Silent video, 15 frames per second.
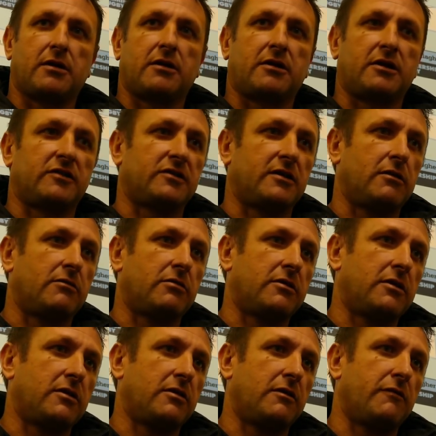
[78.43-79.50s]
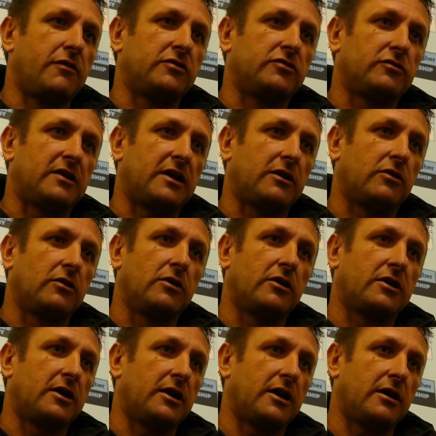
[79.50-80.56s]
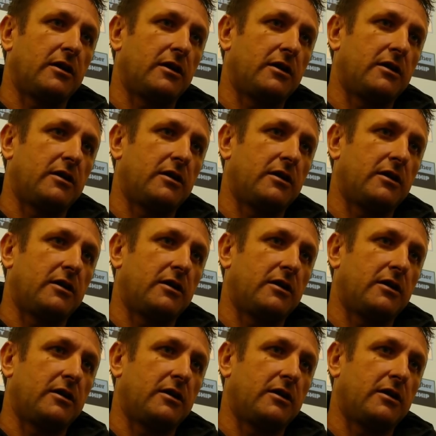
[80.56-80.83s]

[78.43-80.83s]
I guess the, the, officials had a good look at it.